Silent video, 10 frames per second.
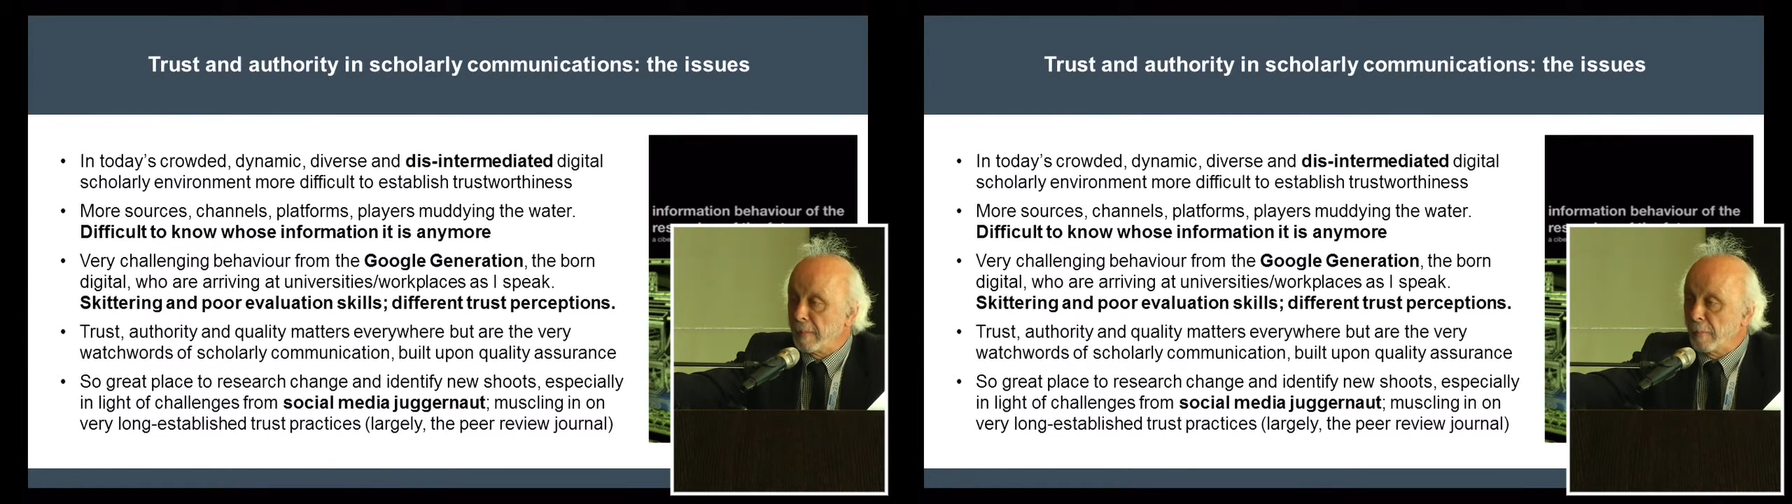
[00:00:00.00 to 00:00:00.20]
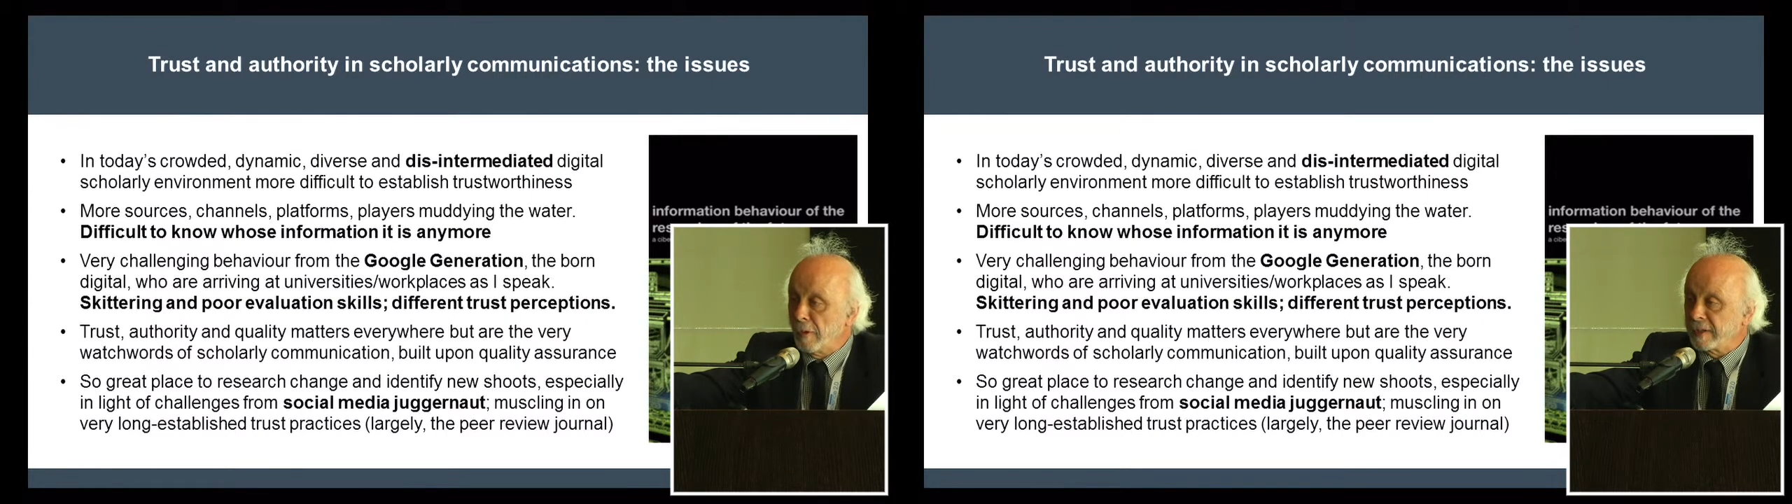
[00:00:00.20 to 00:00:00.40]

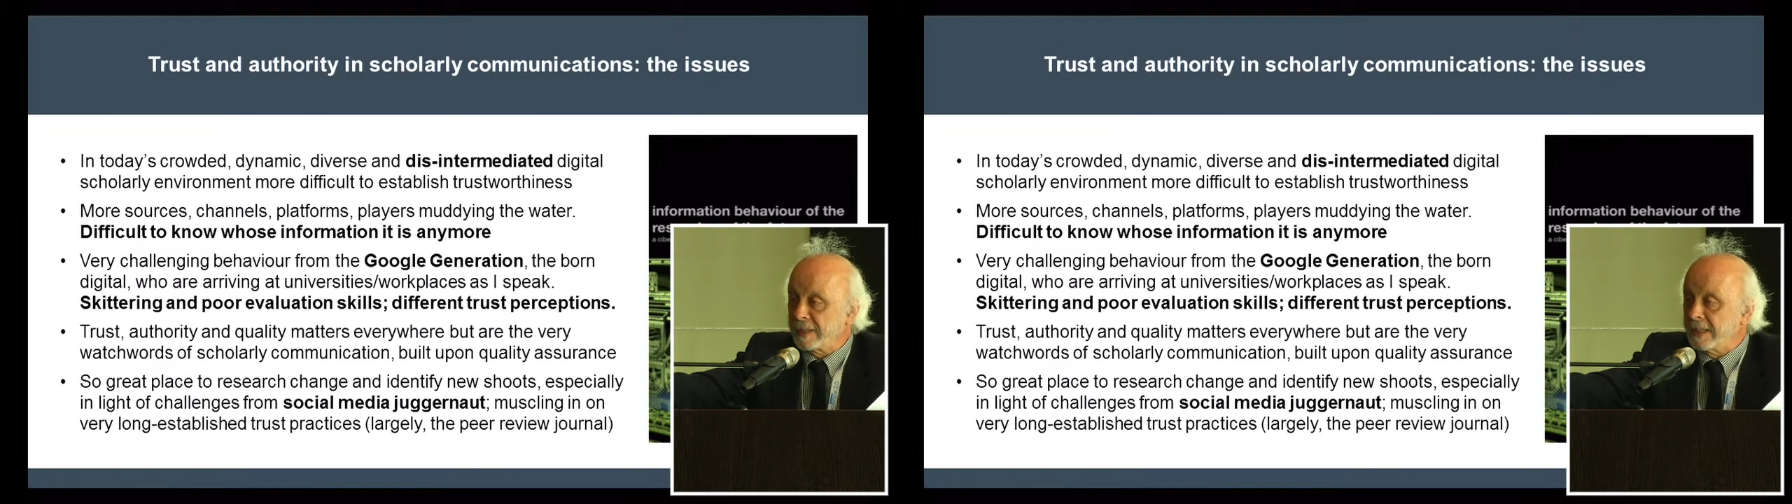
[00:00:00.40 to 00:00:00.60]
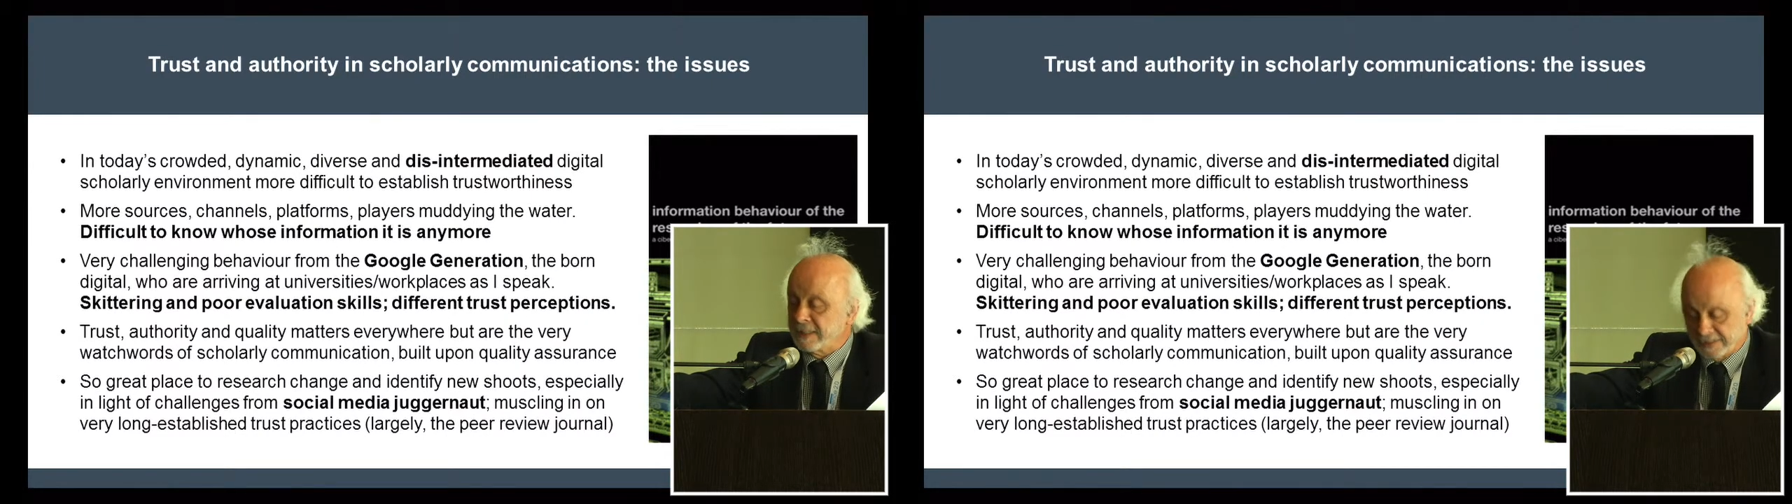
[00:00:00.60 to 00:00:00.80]
What
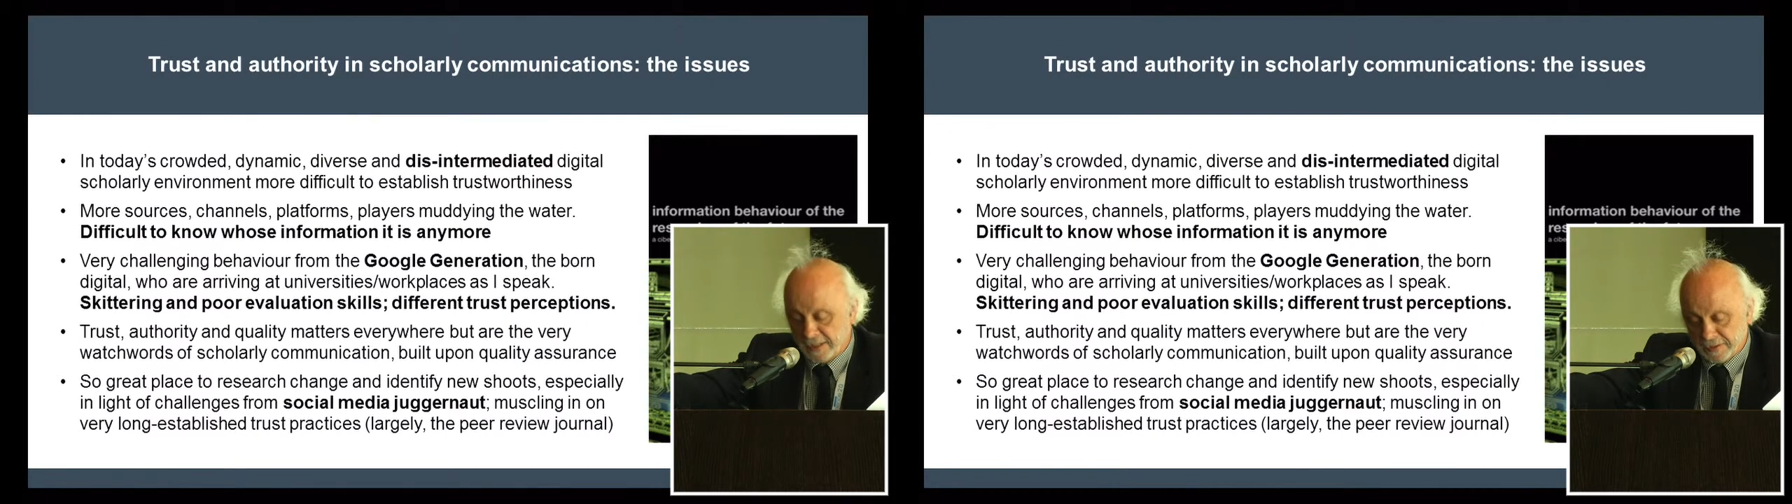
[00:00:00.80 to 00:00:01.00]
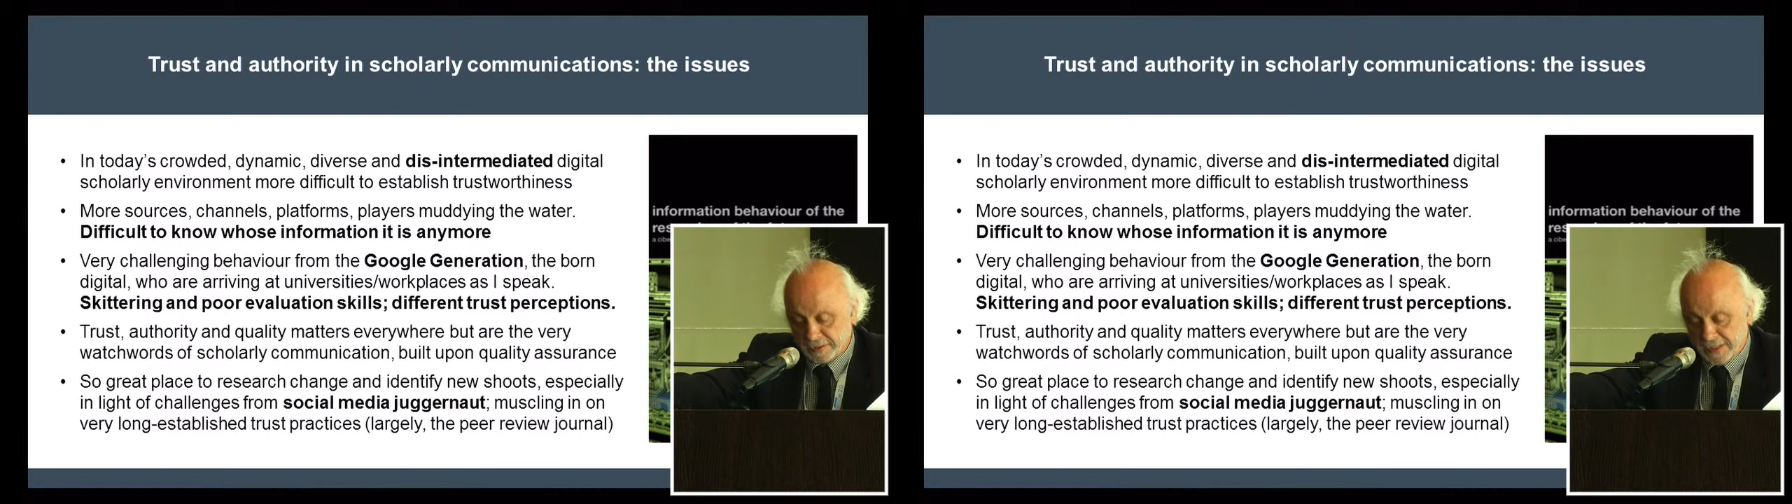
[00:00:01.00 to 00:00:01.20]
is
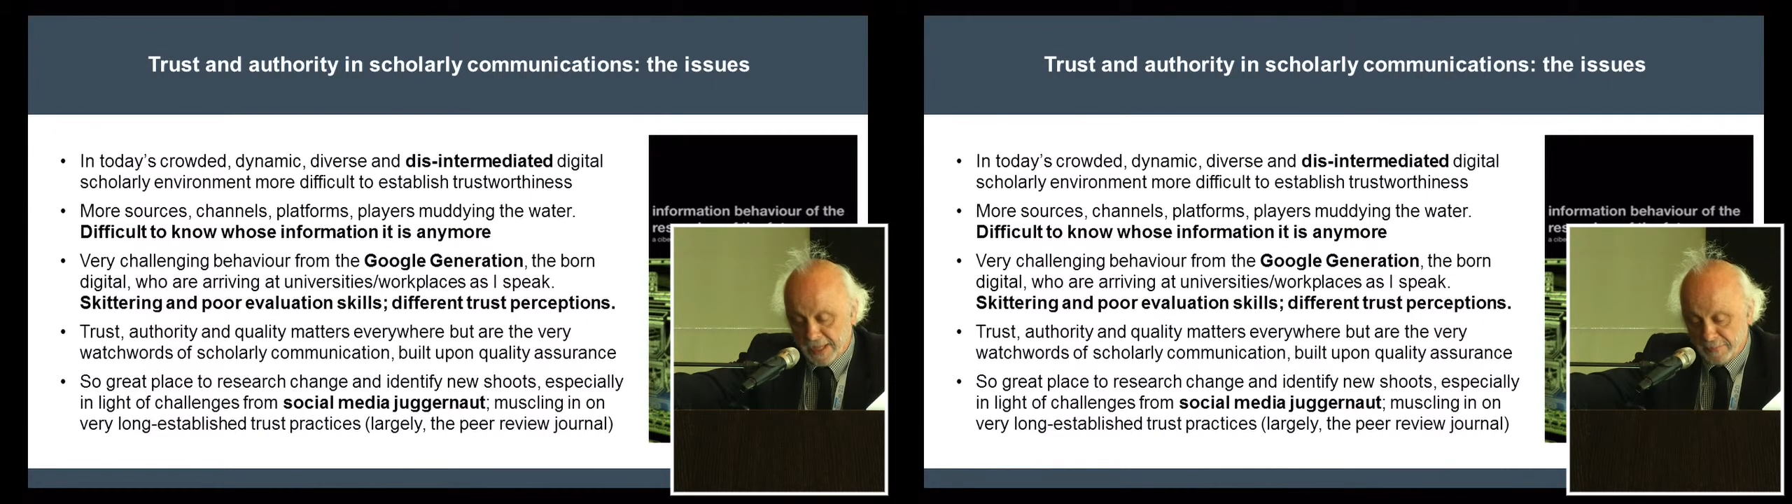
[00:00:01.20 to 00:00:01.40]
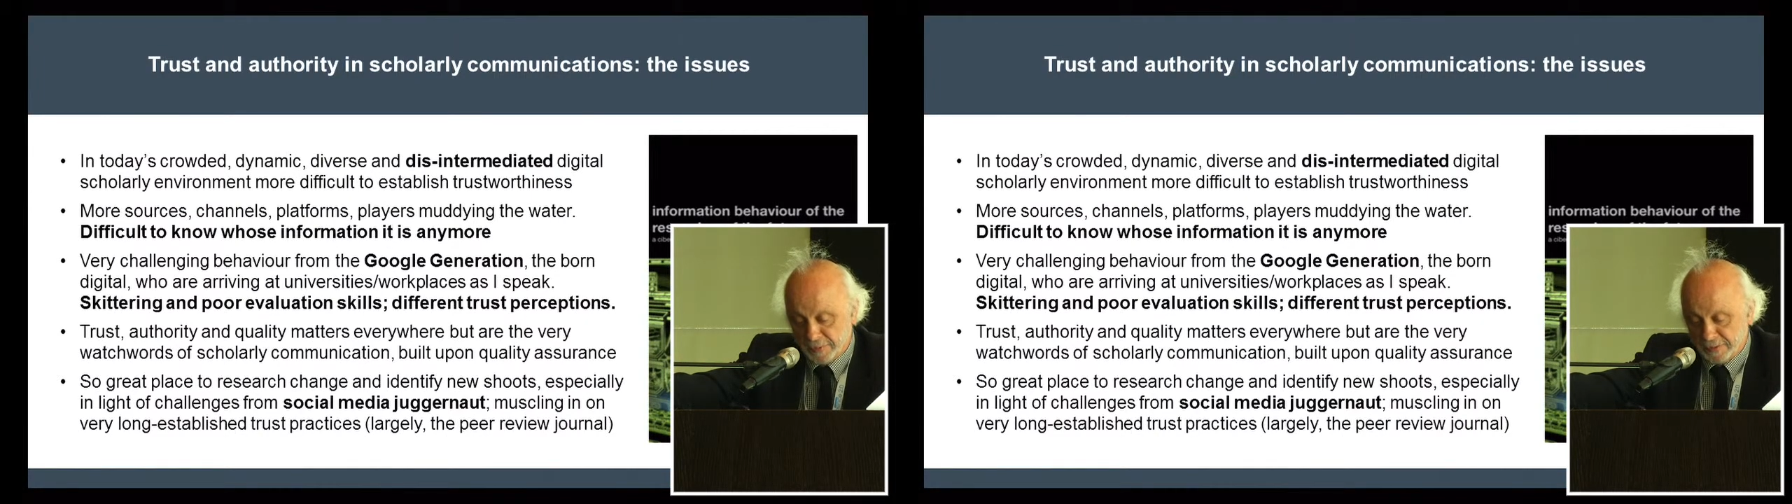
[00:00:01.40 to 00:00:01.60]
going to
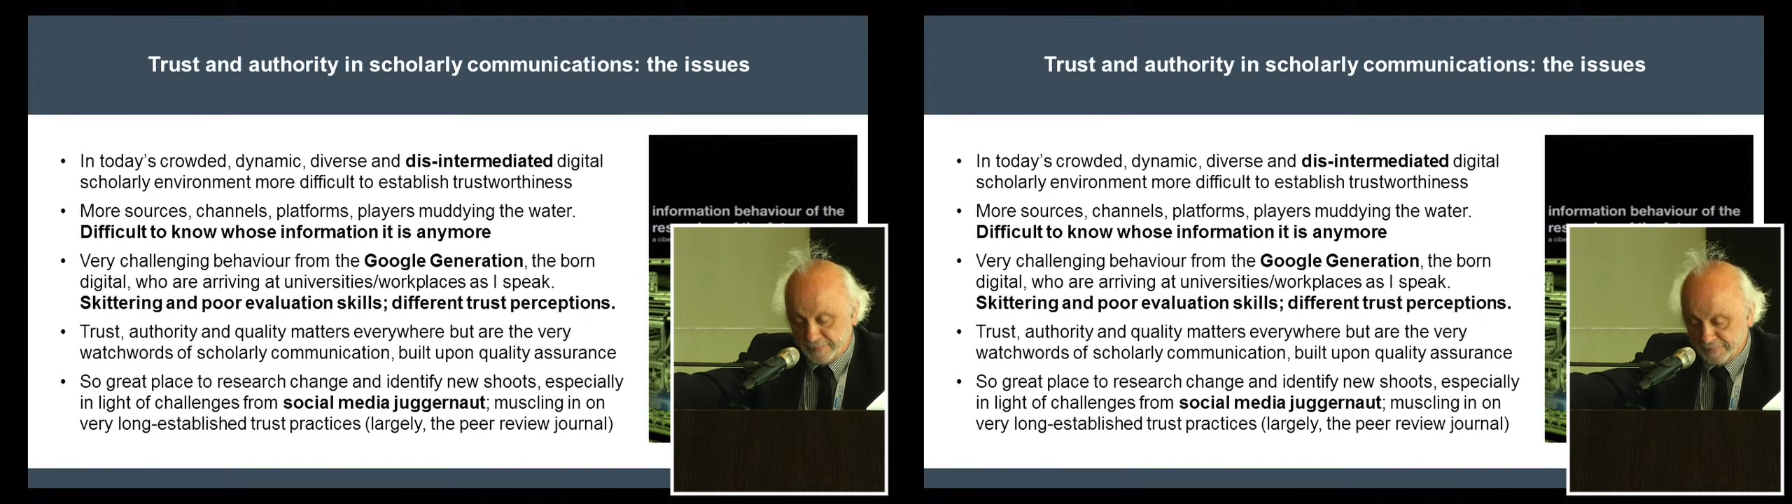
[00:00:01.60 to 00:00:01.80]
happen?